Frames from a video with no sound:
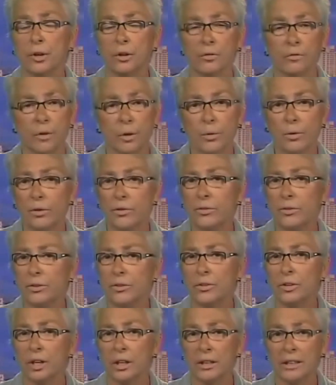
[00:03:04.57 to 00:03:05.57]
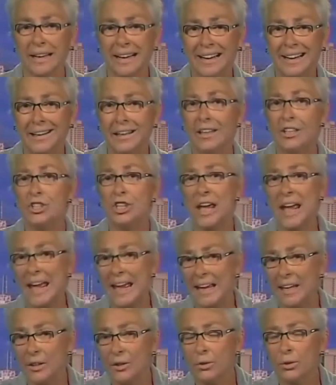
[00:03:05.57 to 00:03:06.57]
Our focus is on college
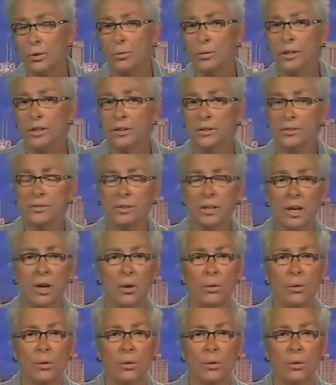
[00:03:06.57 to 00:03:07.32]
and careers.